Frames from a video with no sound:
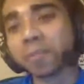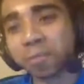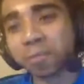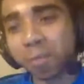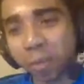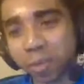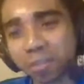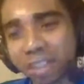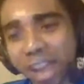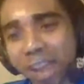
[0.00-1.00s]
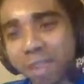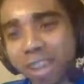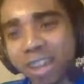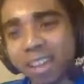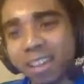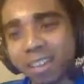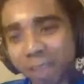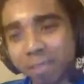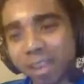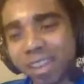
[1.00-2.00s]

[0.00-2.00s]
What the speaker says: one person's gameplay.